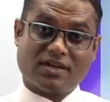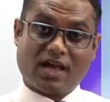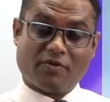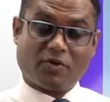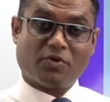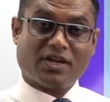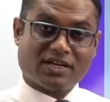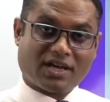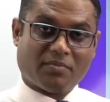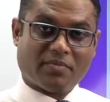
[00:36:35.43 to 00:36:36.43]
have a good
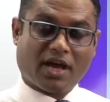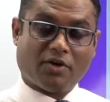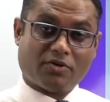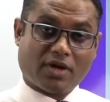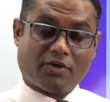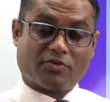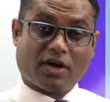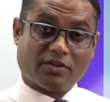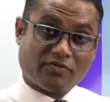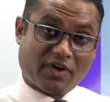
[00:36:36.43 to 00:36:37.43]
income, have to
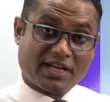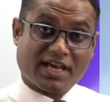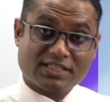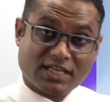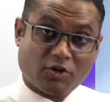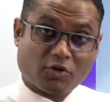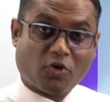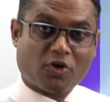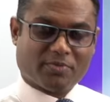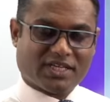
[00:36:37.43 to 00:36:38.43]
have the financial
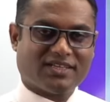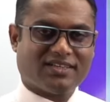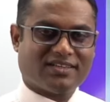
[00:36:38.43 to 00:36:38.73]
autonomy.